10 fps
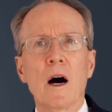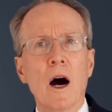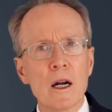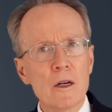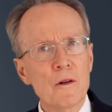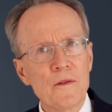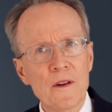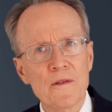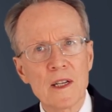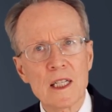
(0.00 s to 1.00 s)
Article
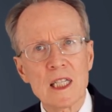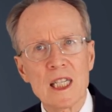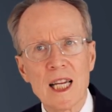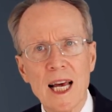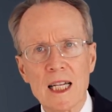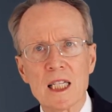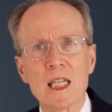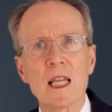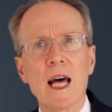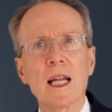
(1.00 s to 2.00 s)
fifteen states
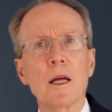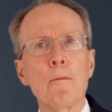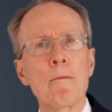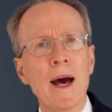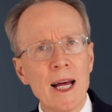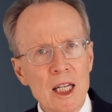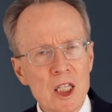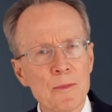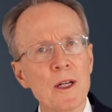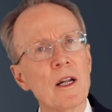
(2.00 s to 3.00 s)
that
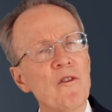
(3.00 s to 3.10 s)
management